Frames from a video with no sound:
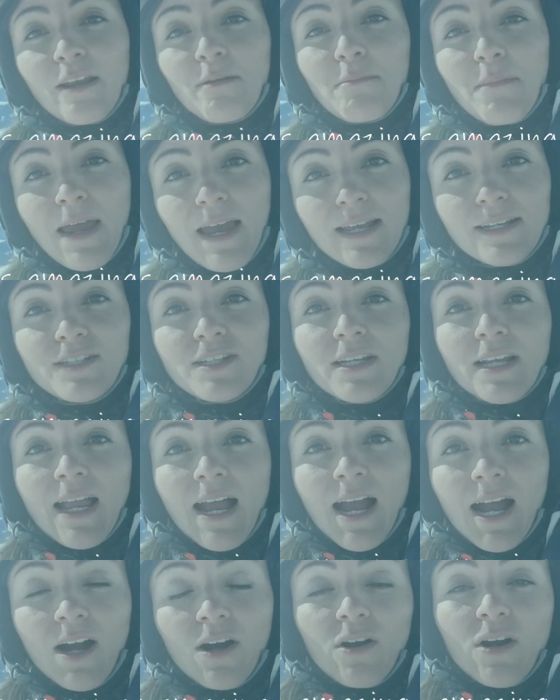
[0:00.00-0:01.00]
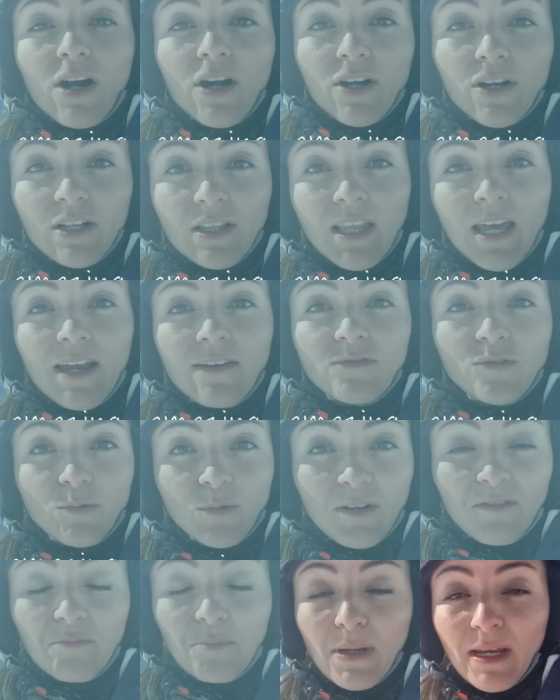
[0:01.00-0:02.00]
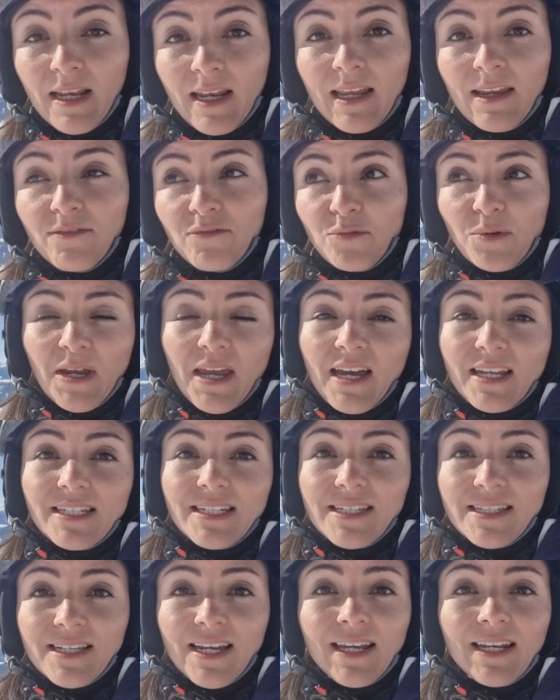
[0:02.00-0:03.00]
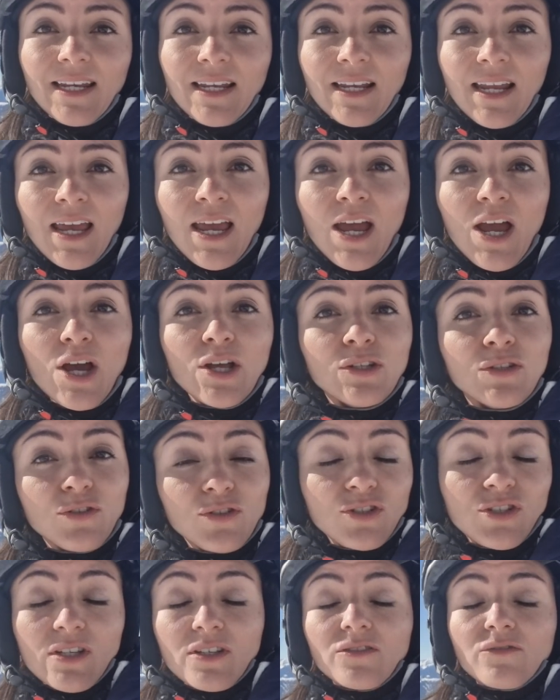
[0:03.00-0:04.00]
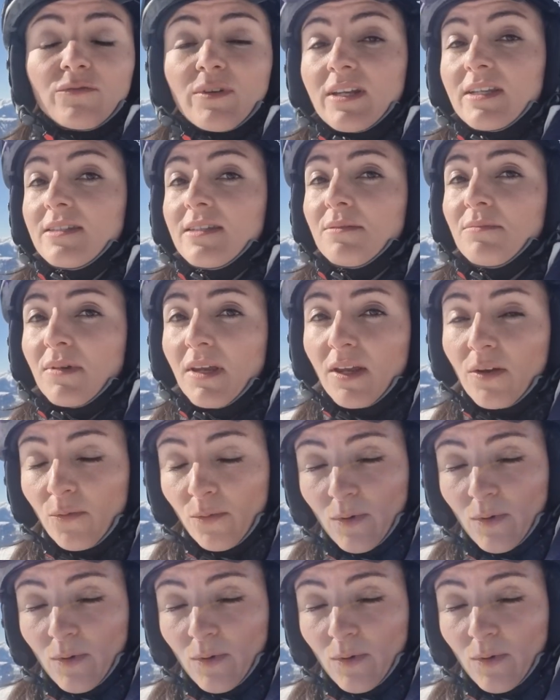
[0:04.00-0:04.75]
imagine how our lives would have been if we had decided to just raise them in